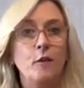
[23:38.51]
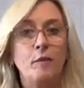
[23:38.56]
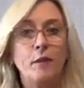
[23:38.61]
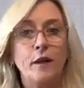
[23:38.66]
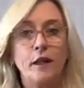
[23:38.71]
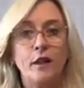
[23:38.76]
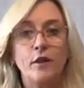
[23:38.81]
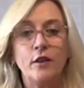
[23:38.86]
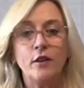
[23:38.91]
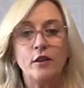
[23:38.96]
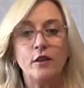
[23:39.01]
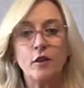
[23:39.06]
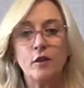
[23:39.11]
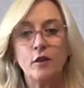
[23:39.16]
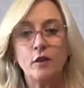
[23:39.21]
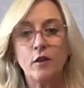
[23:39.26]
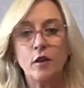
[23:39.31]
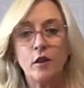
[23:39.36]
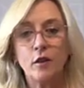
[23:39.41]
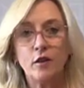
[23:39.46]
because
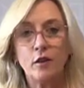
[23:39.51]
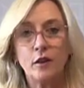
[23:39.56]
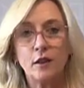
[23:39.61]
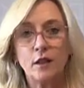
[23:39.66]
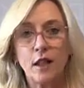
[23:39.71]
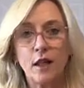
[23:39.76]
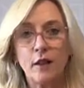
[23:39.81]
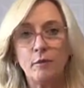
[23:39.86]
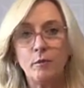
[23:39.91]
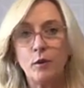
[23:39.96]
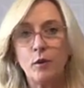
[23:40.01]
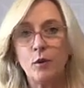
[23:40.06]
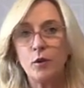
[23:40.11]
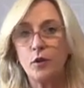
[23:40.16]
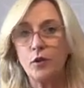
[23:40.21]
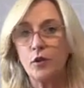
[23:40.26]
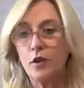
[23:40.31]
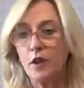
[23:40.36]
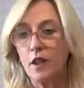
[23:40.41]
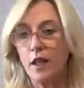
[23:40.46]
on
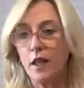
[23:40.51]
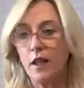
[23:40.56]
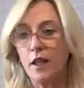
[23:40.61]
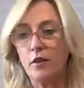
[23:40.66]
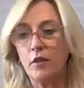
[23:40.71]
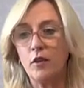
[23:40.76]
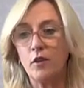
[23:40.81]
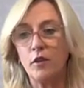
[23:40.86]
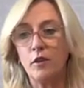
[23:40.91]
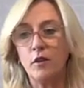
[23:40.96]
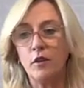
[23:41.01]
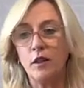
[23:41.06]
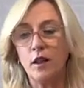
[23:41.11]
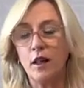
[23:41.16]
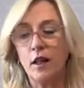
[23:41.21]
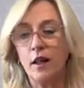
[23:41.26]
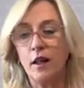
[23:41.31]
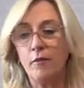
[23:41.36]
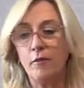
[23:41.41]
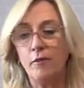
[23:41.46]
signboards and
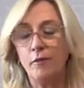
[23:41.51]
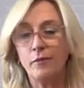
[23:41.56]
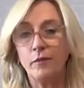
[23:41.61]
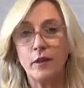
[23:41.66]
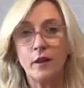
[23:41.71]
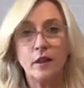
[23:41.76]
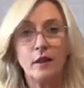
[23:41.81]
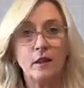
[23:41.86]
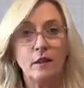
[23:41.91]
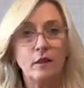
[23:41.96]
on